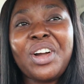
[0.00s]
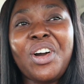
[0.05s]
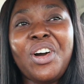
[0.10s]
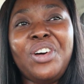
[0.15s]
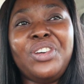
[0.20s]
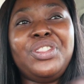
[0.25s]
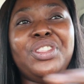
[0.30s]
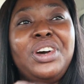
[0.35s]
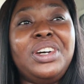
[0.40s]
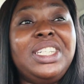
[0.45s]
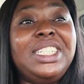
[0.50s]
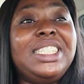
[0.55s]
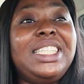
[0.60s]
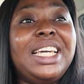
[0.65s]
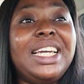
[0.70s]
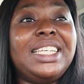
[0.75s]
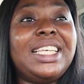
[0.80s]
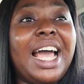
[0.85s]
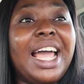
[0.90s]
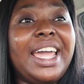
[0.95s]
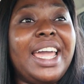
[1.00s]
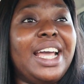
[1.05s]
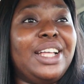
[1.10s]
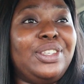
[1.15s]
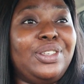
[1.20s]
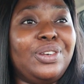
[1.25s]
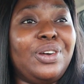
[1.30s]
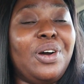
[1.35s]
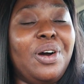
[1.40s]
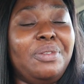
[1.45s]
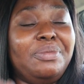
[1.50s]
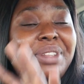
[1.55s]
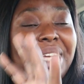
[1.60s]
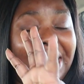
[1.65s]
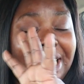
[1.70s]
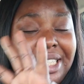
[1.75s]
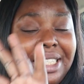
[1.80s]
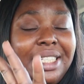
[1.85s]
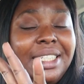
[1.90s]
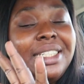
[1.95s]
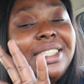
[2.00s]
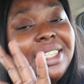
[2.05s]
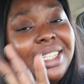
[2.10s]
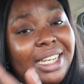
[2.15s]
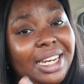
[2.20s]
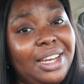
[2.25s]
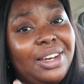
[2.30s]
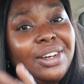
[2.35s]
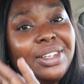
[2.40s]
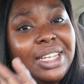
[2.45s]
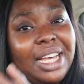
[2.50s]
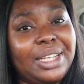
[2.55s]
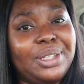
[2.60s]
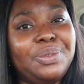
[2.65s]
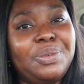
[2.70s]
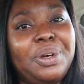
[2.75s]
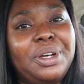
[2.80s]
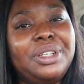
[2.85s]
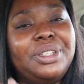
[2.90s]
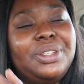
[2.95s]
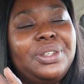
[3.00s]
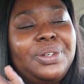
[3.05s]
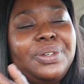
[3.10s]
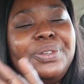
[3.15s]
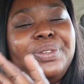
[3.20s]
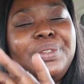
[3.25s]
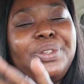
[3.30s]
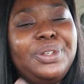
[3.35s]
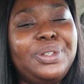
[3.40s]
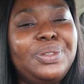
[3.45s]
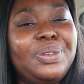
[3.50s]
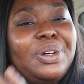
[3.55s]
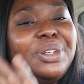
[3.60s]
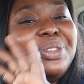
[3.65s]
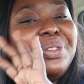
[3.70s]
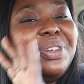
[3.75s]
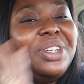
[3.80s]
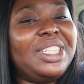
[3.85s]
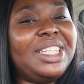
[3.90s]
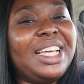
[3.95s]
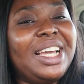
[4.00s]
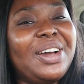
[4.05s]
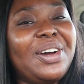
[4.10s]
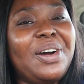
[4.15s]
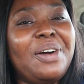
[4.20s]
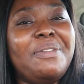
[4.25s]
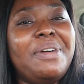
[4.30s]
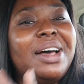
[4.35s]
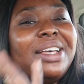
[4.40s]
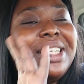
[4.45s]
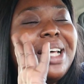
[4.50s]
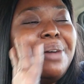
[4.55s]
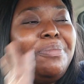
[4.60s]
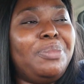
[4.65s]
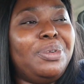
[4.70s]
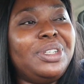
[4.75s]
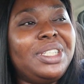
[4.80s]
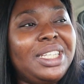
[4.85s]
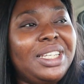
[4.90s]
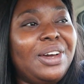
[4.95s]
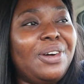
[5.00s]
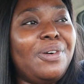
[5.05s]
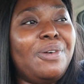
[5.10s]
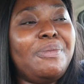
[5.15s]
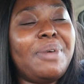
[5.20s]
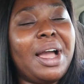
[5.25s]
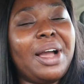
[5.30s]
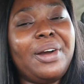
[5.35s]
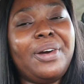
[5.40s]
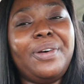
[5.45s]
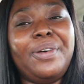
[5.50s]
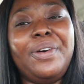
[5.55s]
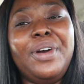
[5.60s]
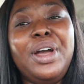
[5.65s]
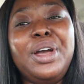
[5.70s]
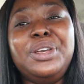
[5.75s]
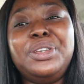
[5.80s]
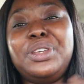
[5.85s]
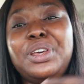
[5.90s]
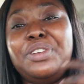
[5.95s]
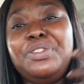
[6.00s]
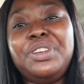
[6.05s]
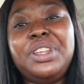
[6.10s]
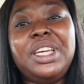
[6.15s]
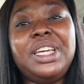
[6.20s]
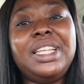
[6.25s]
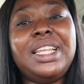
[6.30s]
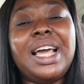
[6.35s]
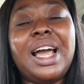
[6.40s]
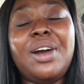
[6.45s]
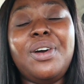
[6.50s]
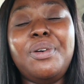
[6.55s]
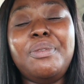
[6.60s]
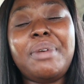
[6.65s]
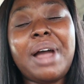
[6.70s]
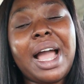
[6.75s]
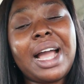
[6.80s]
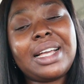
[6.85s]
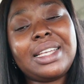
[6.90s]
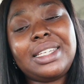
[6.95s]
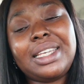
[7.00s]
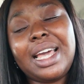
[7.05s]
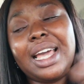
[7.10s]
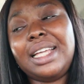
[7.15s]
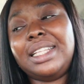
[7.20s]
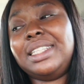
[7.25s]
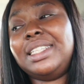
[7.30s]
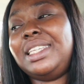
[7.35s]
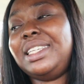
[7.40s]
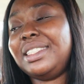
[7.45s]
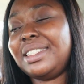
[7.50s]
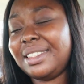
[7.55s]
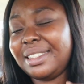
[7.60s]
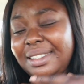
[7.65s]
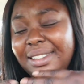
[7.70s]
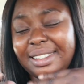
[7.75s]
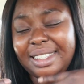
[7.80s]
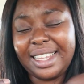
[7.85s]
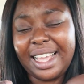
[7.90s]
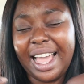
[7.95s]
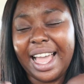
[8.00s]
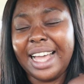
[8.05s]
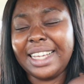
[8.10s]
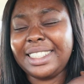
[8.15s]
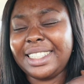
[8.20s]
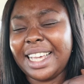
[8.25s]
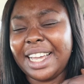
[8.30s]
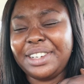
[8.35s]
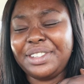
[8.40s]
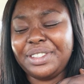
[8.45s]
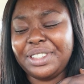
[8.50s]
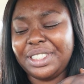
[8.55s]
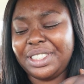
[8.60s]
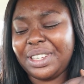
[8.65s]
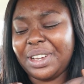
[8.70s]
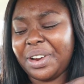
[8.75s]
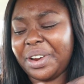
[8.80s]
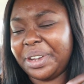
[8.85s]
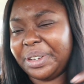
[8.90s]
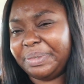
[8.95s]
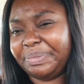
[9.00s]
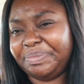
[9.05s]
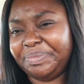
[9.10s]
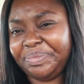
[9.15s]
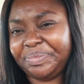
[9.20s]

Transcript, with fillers: although the things are yet to come they're still in lagos as well so those ones once they come i start posting a home and co so if you need home accent accessory sorry